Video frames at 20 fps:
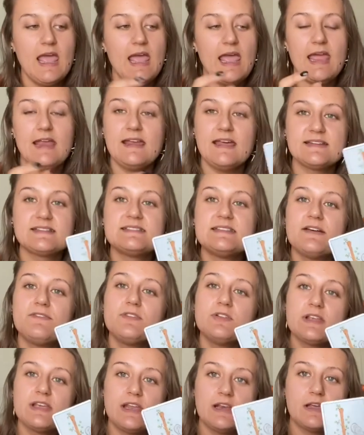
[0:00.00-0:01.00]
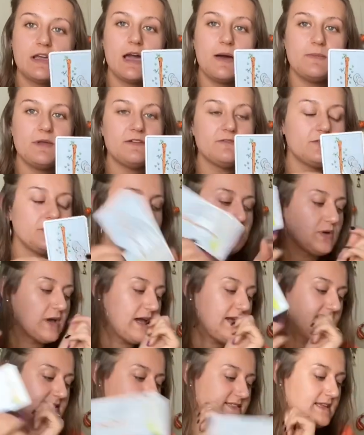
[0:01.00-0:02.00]
and that's definitely gonna come in for you
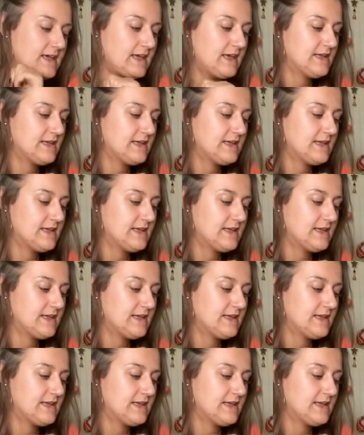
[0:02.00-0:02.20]
guys.